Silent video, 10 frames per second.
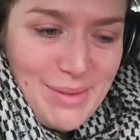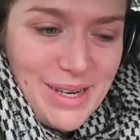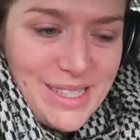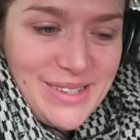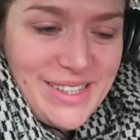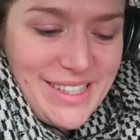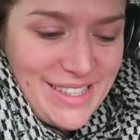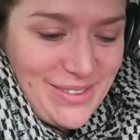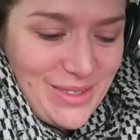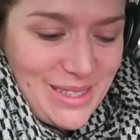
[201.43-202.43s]
I'm only doing this
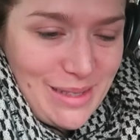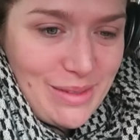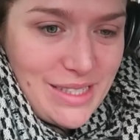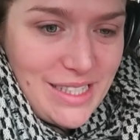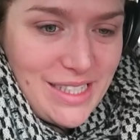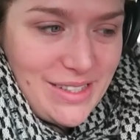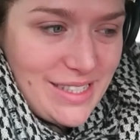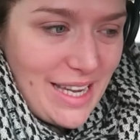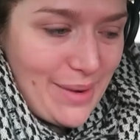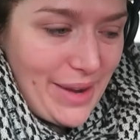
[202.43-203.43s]
because I've got so much to do
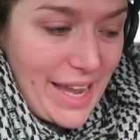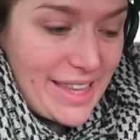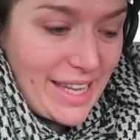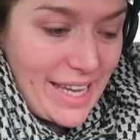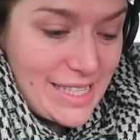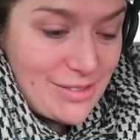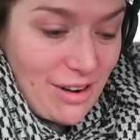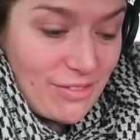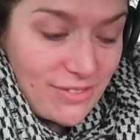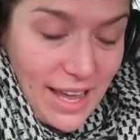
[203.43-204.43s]
today. We're getting the keys for
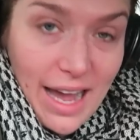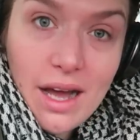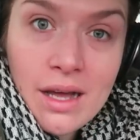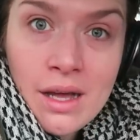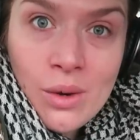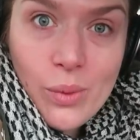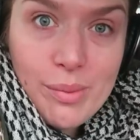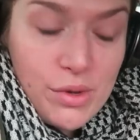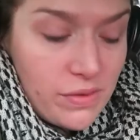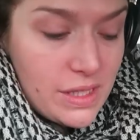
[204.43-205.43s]
our flat, we're
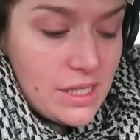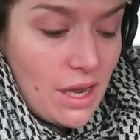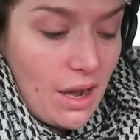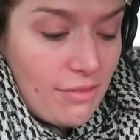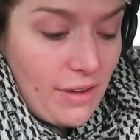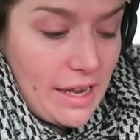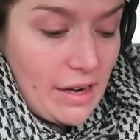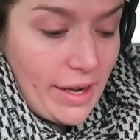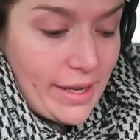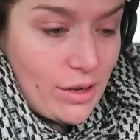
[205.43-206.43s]
moving stuff, and
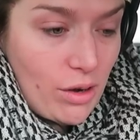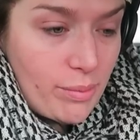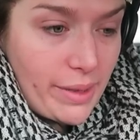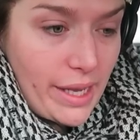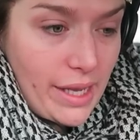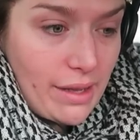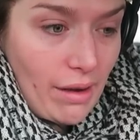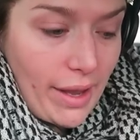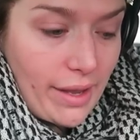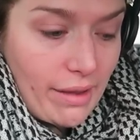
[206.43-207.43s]
I cannot be
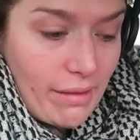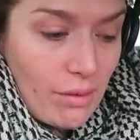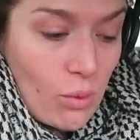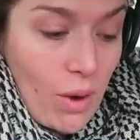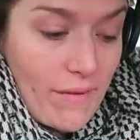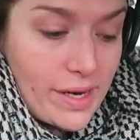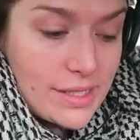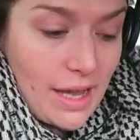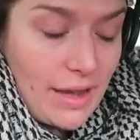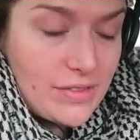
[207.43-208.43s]
like worried
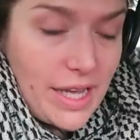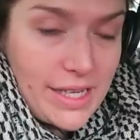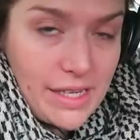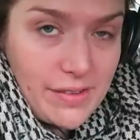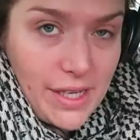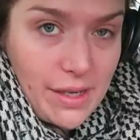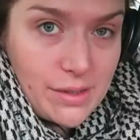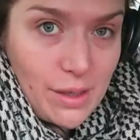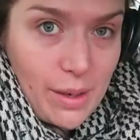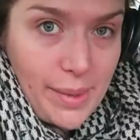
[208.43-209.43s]
that I have to edit a video,
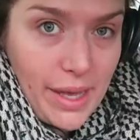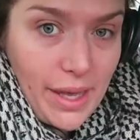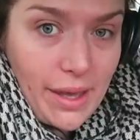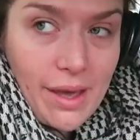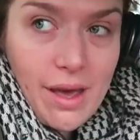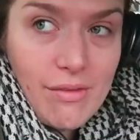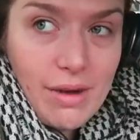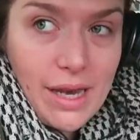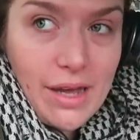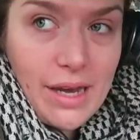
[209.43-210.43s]
so I'm here
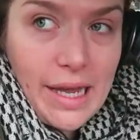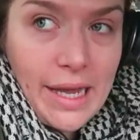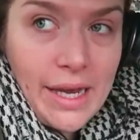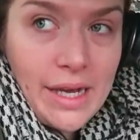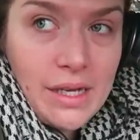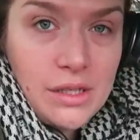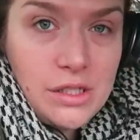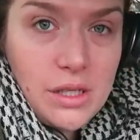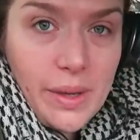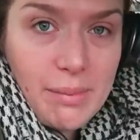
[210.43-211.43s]
really early
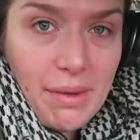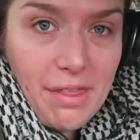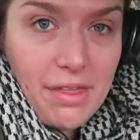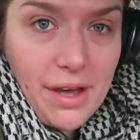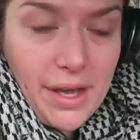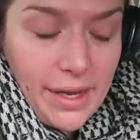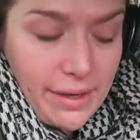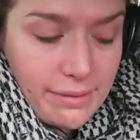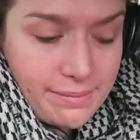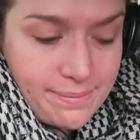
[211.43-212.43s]
doing my
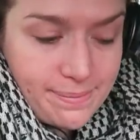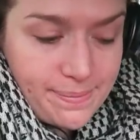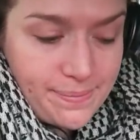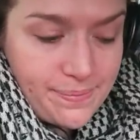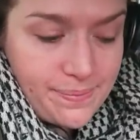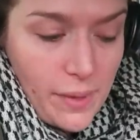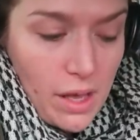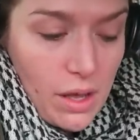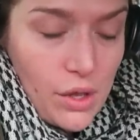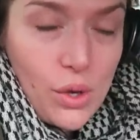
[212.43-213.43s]
thing.
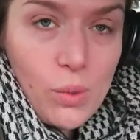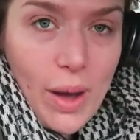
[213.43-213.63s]
You're